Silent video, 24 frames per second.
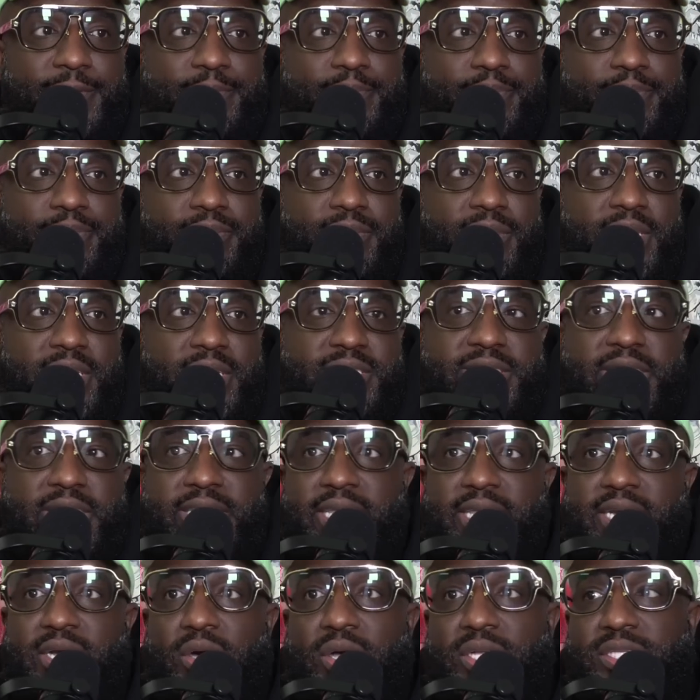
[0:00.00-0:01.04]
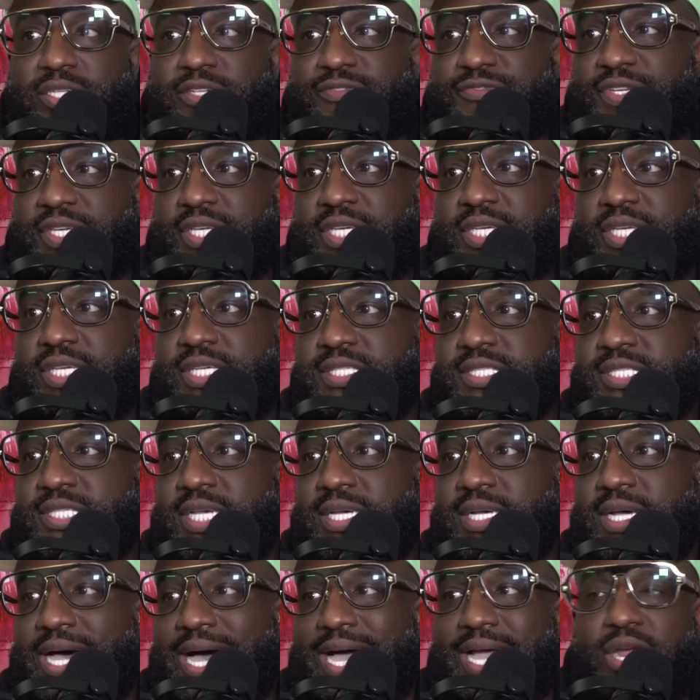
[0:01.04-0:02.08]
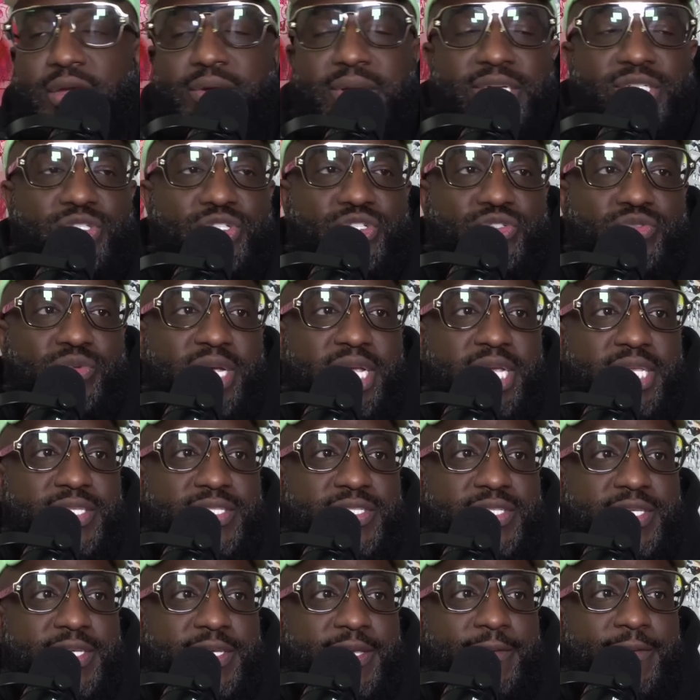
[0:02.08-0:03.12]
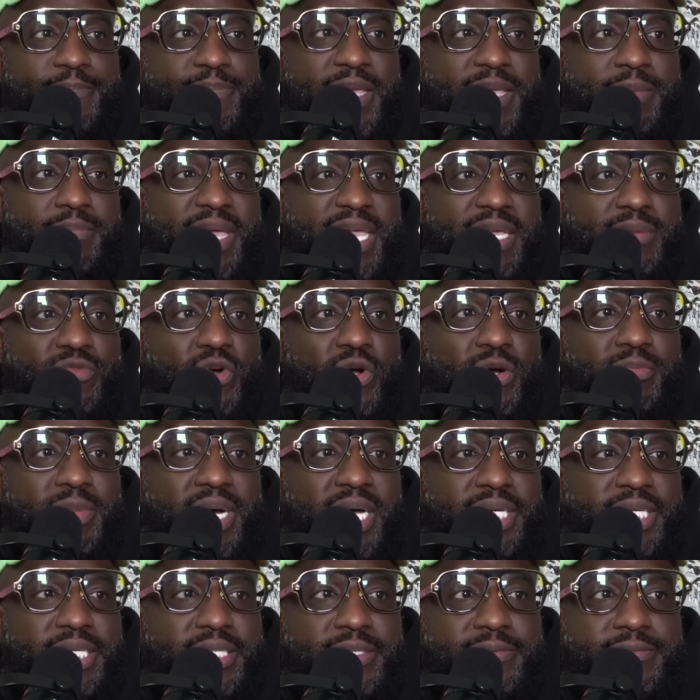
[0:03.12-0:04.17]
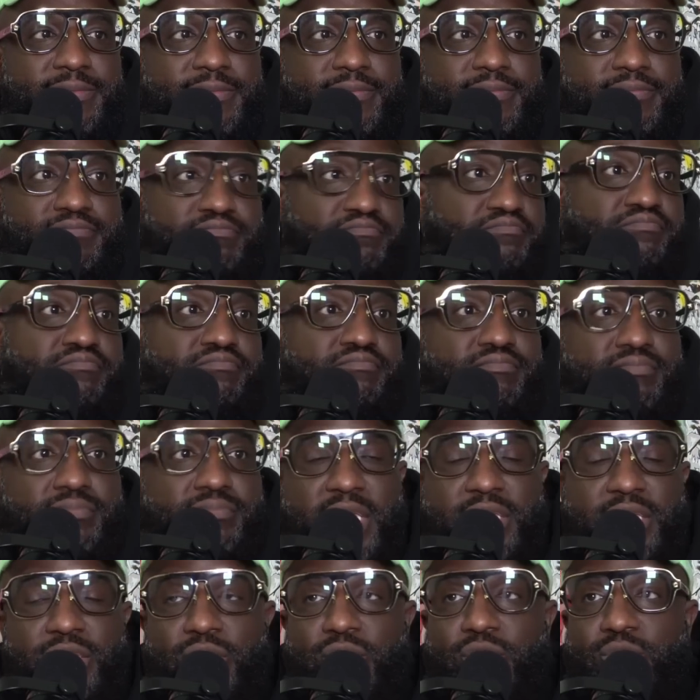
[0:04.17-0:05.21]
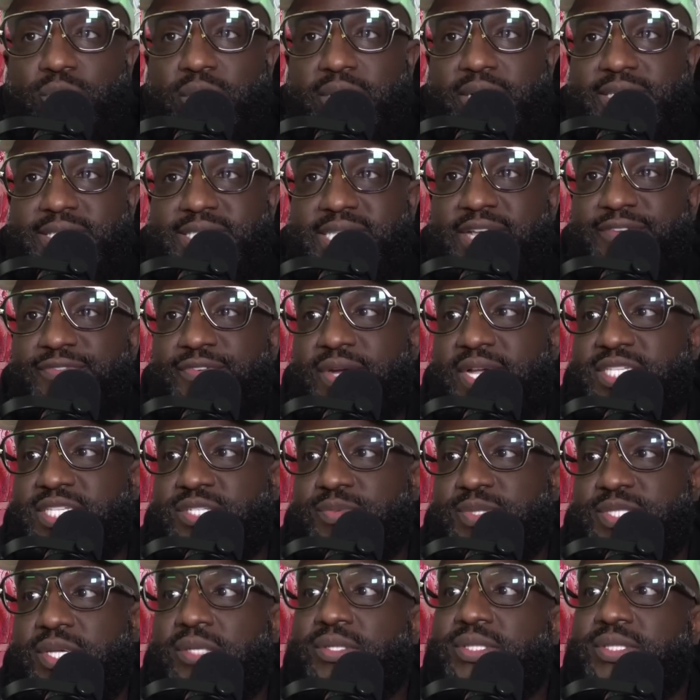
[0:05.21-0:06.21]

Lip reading: Because they get all of the fees, higher interest rates, they make more money, and you're the one that suffer as a result